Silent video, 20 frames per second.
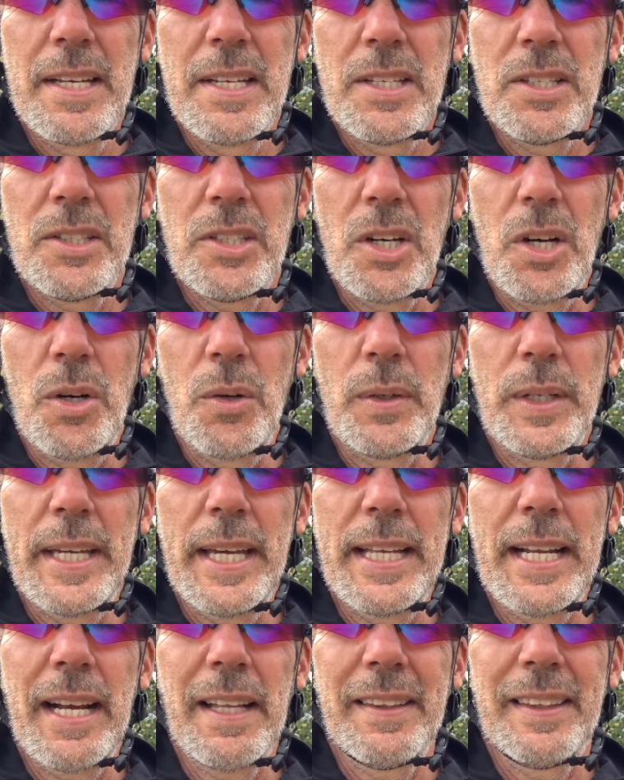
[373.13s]
So
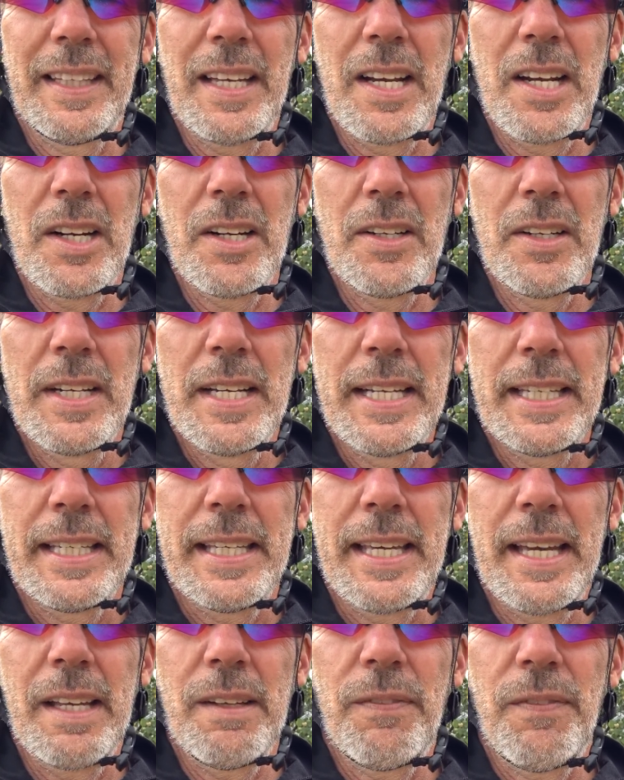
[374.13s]
get out there,
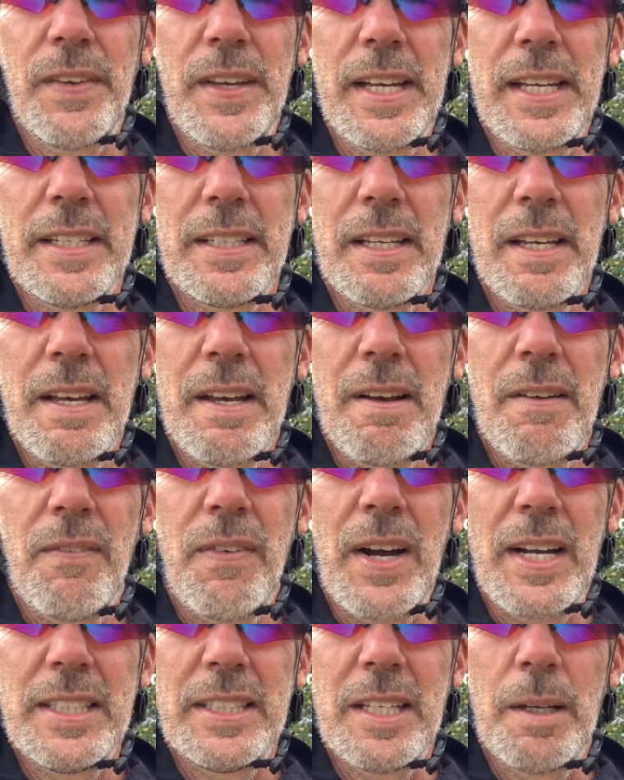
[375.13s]
get fit,
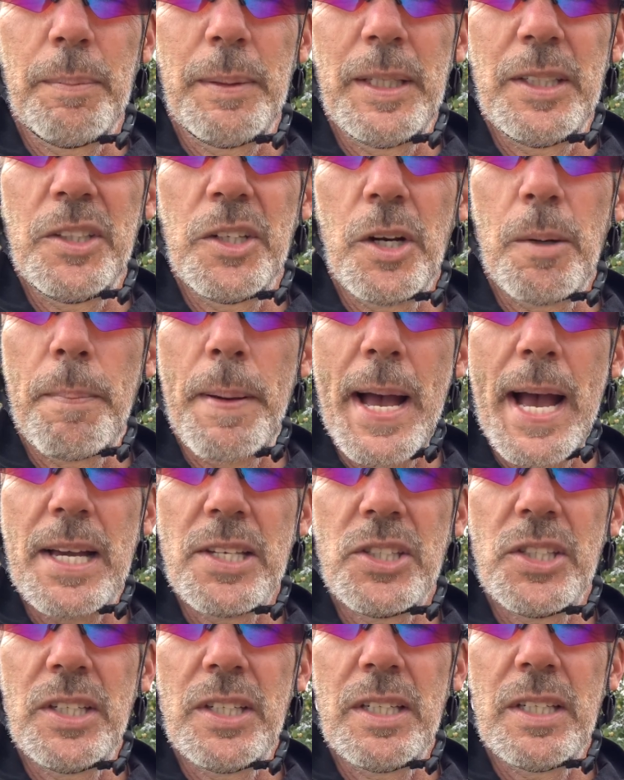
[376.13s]
find something you're
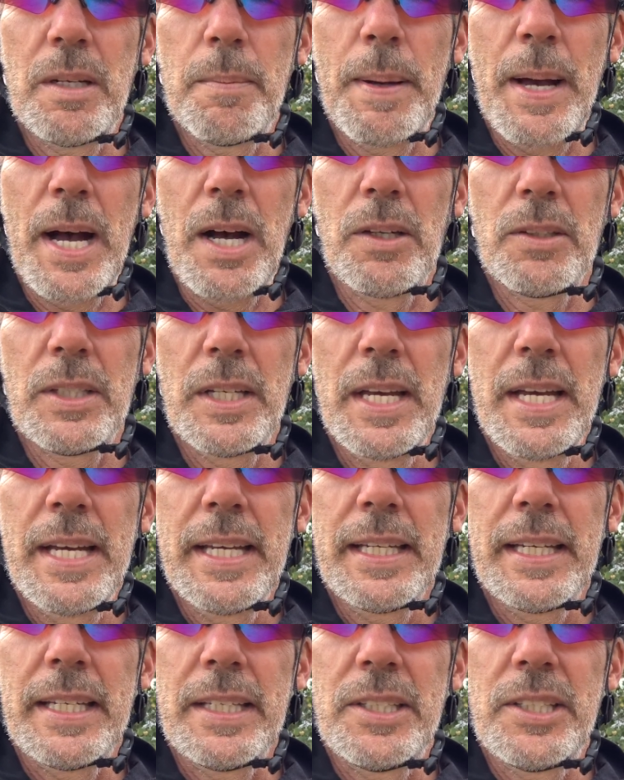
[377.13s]
passionate about,
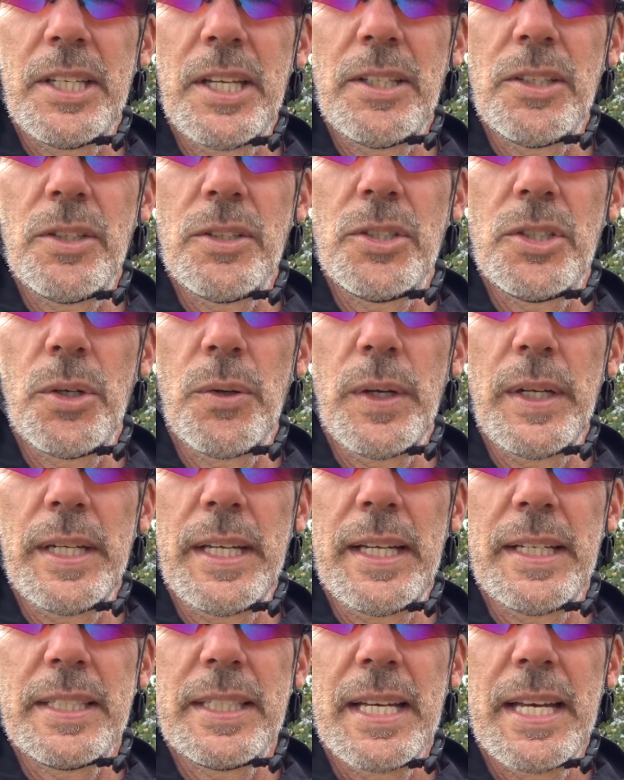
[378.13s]
continue doing
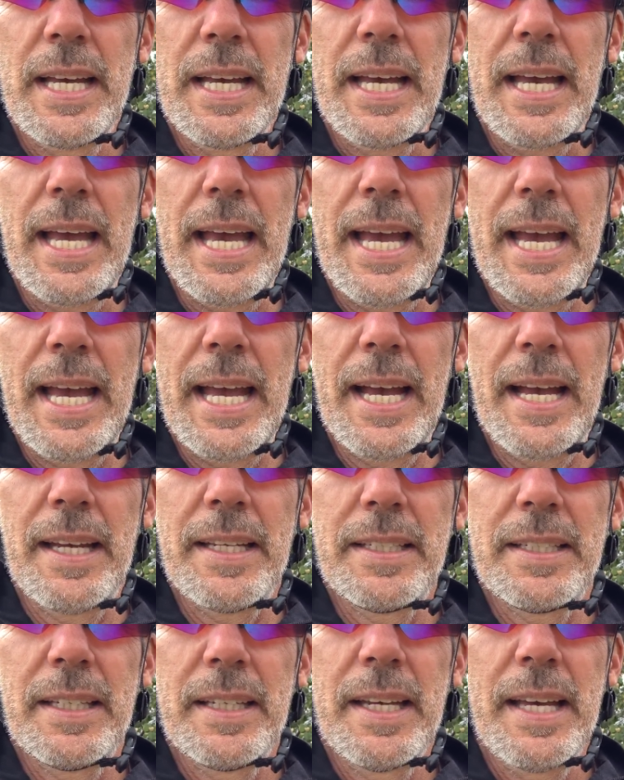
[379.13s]
it,
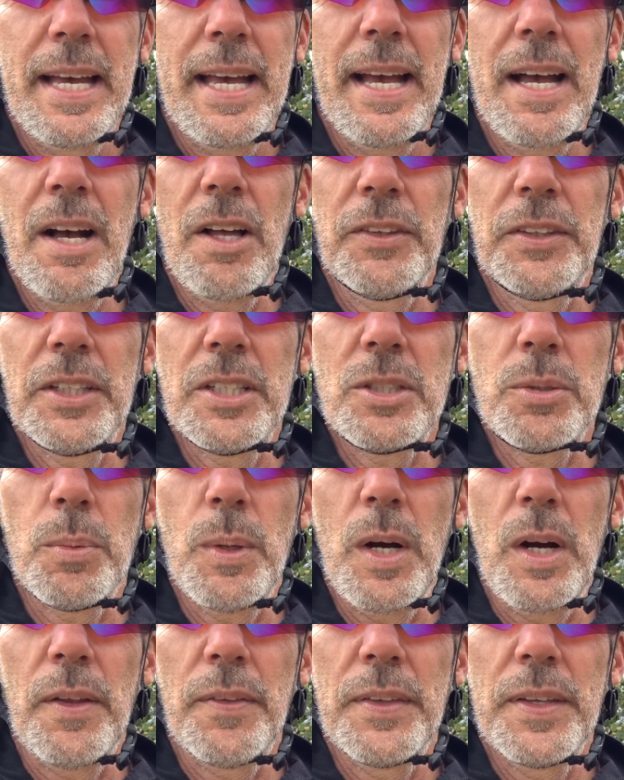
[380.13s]
and health is
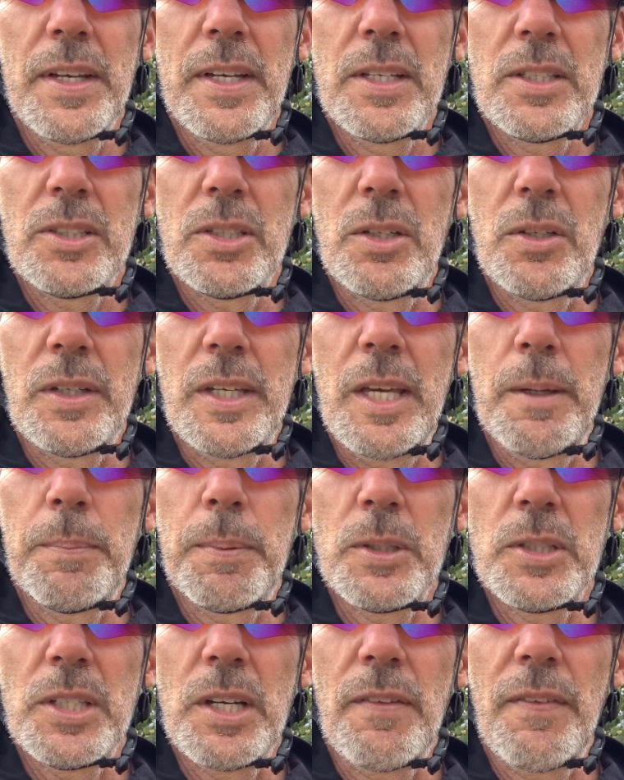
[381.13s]
wealth. So keep
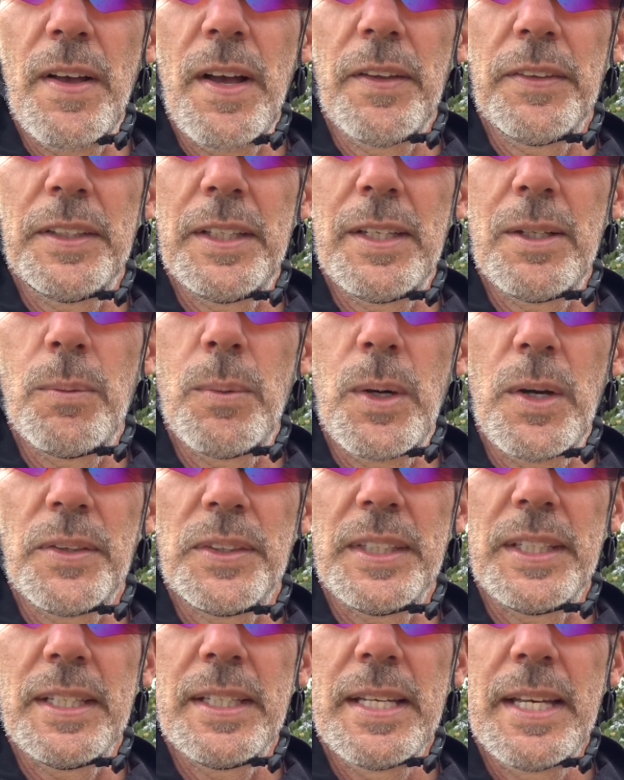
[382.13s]
yourself healthy and
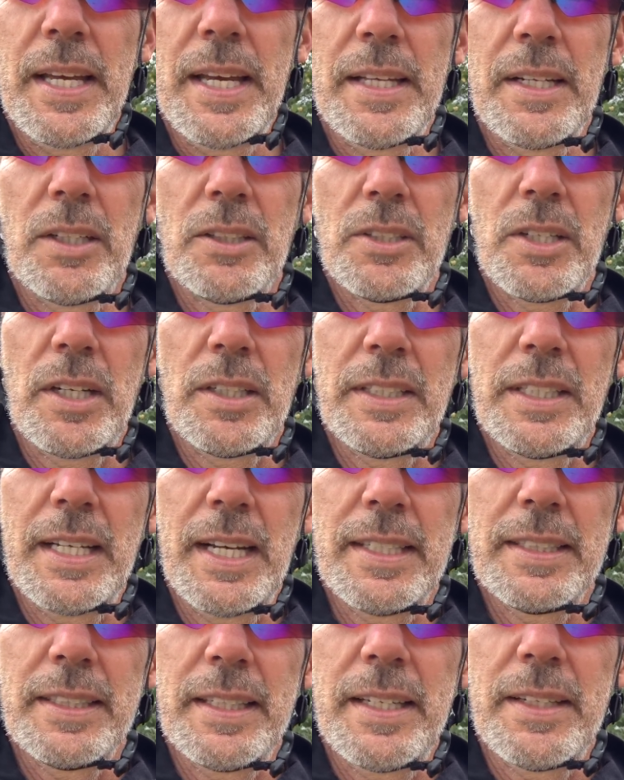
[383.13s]
wealthy, and I'll talk to you
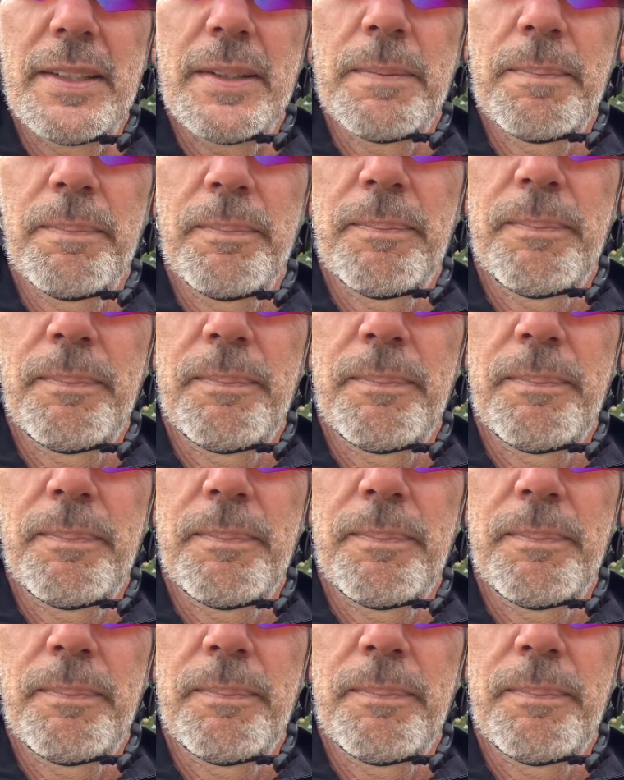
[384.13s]
guys later.